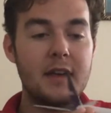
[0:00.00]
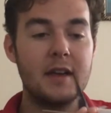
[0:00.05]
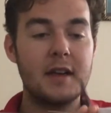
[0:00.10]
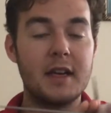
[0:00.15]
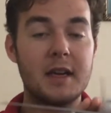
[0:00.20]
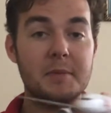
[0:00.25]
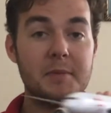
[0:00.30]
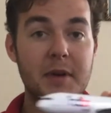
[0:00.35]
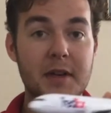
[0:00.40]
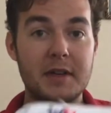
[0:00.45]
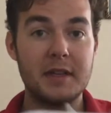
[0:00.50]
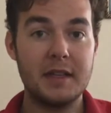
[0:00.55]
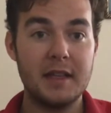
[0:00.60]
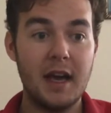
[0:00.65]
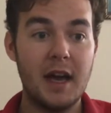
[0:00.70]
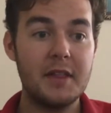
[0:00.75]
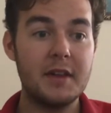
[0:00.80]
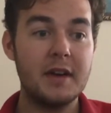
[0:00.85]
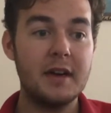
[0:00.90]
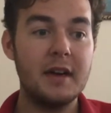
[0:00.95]
compared to the
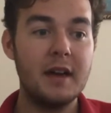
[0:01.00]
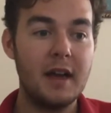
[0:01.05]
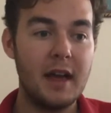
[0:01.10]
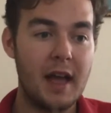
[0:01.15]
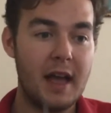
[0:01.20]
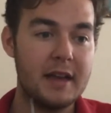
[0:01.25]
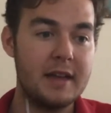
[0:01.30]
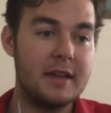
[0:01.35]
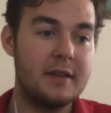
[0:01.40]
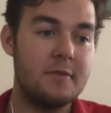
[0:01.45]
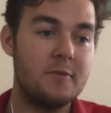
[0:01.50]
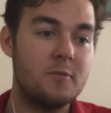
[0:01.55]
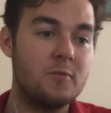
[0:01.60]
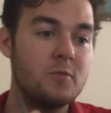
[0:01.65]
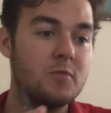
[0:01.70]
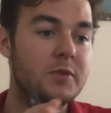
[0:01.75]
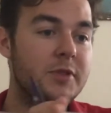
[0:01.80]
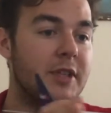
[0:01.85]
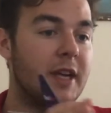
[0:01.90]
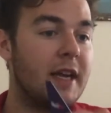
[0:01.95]
other, and
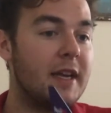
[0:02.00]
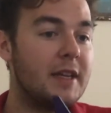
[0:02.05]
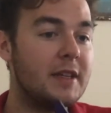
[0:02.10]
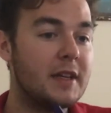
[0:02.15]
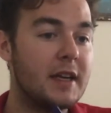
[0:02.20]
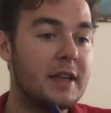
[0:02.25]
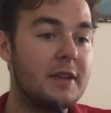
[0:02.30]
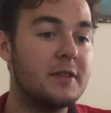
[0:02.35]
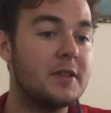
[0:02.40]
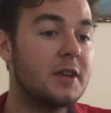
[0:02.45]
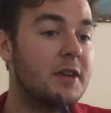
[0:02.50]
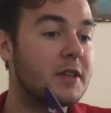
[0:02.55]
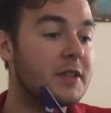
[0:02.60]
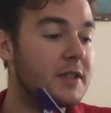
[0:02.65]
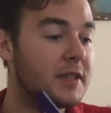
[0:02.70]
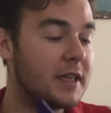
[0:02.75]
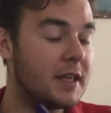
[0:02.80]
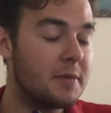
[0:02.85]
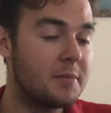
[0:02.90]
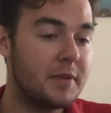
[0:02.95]
it turns
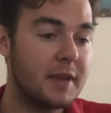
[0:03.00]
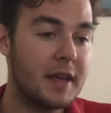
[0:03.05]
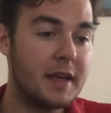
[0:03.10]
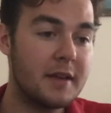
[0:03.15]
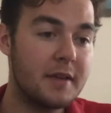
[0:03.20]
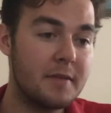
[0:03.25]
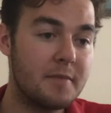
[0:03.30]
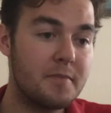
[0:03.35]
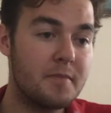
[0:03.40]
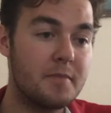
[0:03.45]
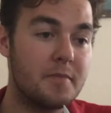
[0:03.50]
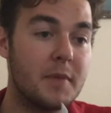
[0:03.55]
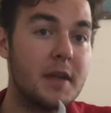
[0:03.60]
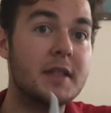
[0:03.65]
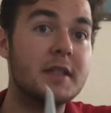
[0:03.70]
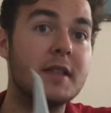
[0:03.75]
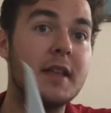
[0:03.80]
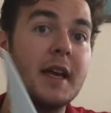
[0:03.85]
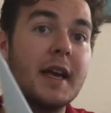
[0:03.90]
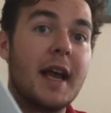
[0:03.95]
the airplane much
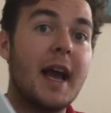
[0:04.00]
like,